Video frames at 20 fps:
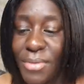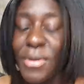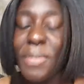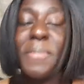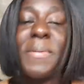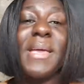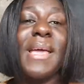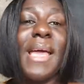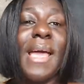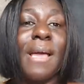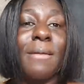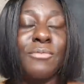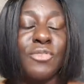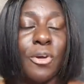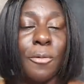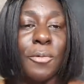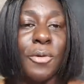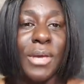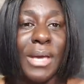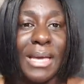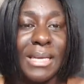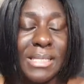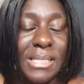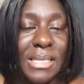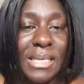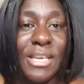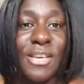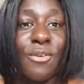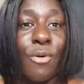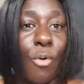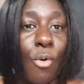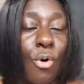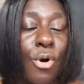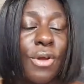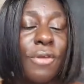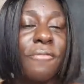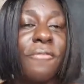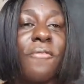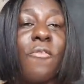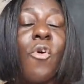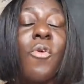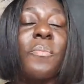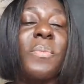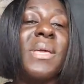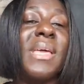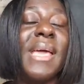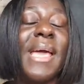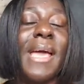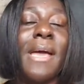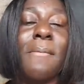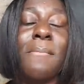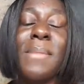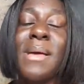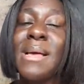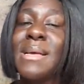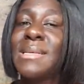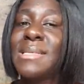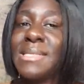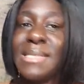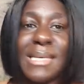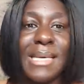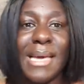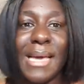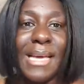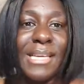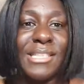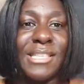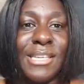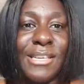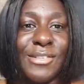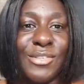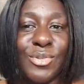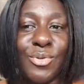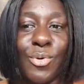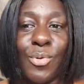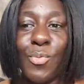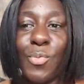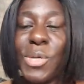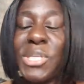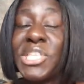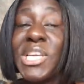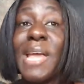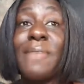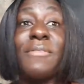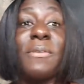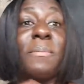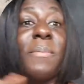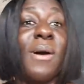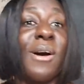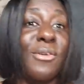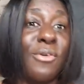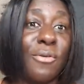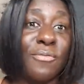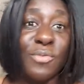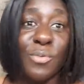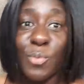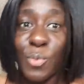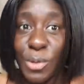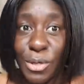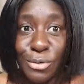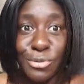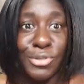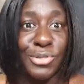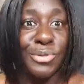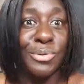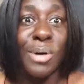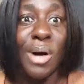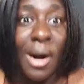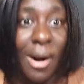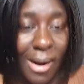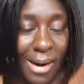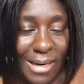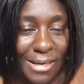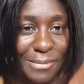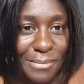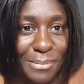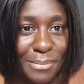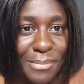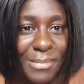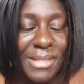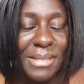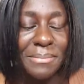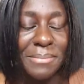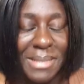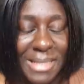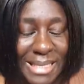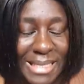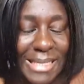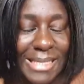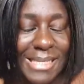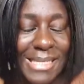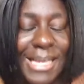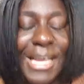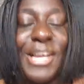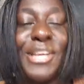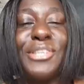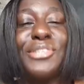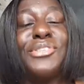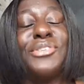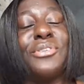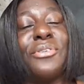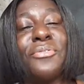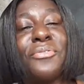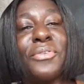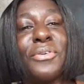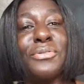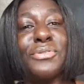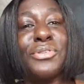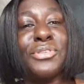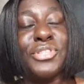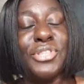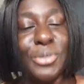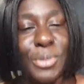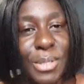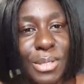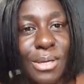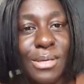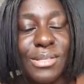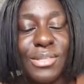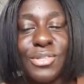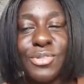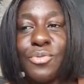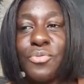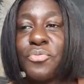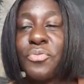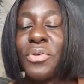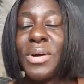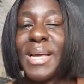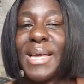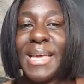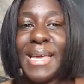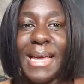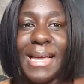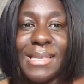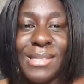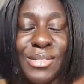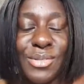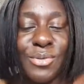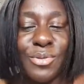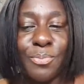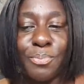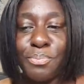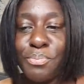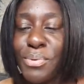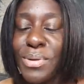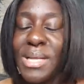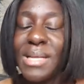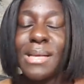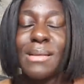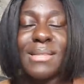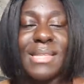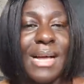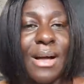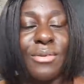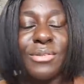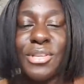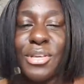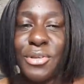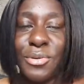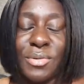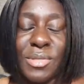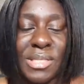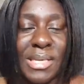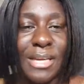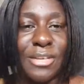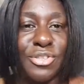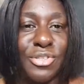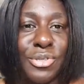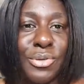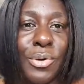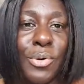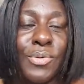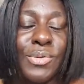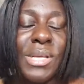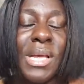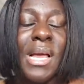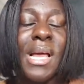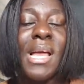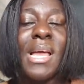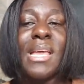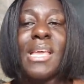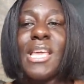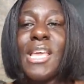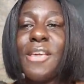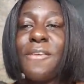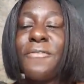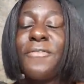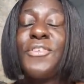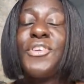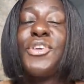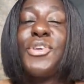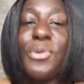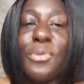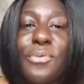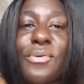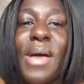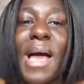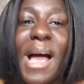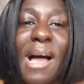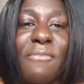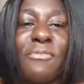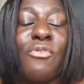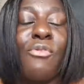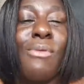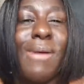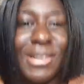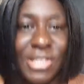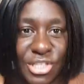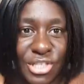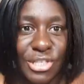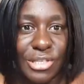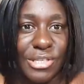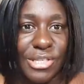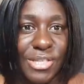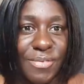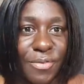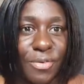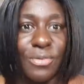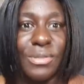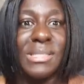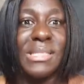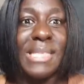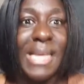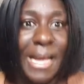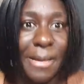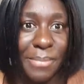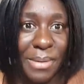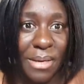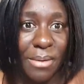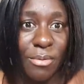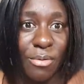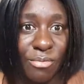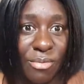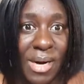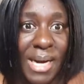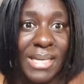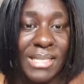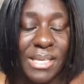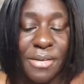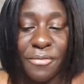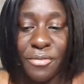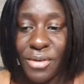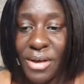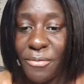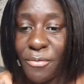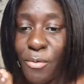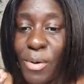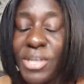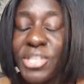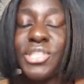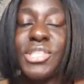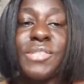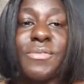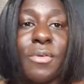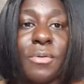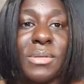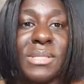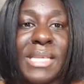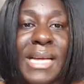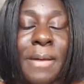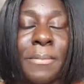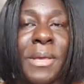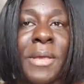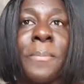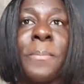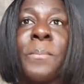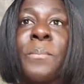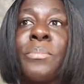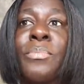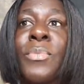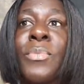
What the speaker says: 3 p.m. WAT or 4 p.m. CAT. So whichever part of the world you are, please do not fail to join us. Don't forget to put it down in your schedules. If you have questions for Ntabi, all right? If you have questions for Ntabi,